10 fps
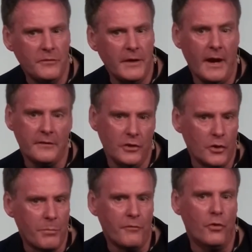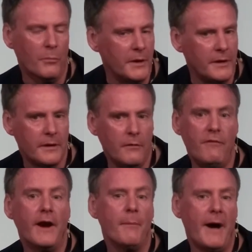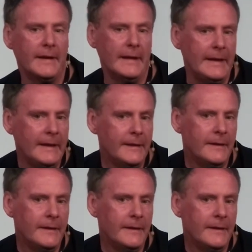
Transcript: Say, actually, you're performing very badly.